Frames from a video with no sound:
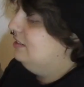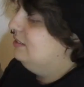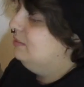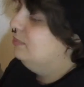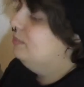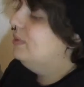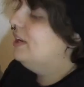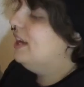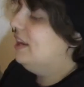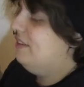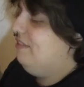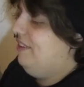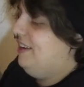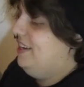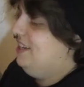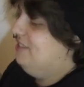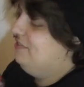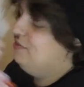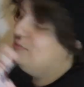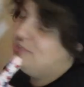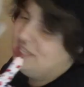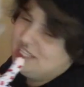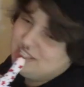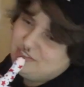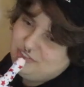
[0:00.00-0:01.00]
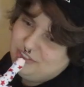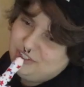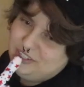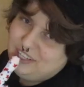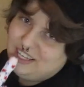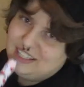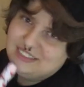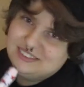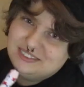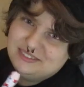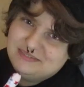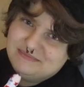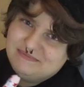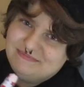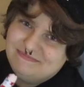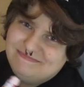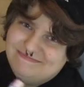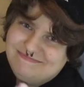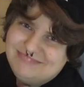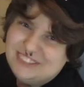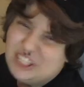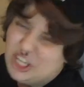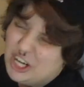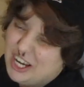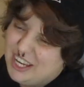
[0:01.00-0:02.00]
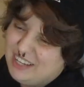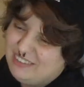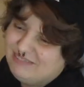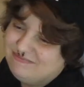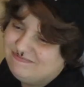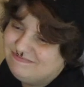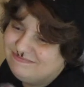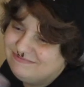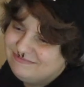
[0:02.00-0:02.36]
we gotta find a different place for you guys. Sorry.